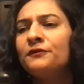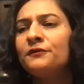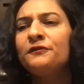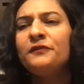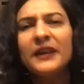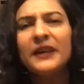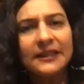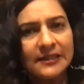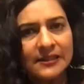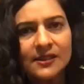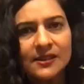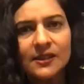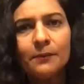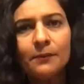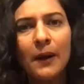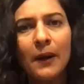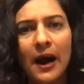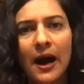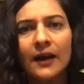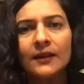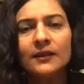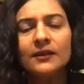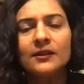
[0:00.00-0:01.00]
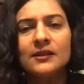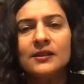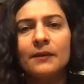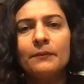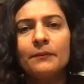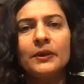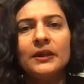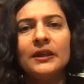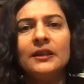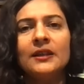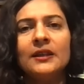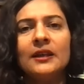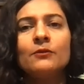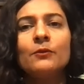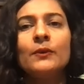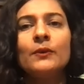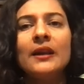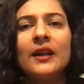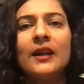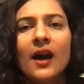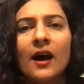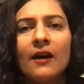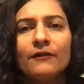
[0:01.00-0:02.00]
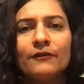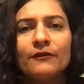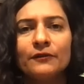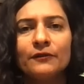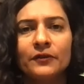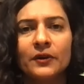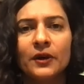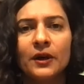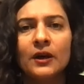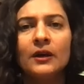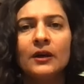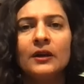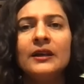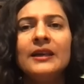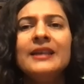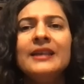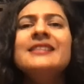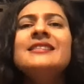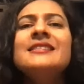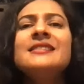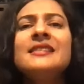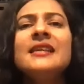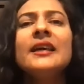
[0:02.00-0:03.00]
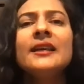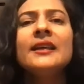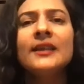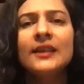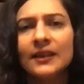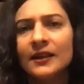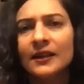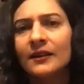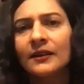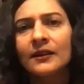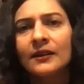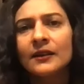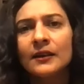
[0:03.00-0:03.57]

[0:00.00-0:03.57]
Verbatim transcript: fix the path somebody that we love is taking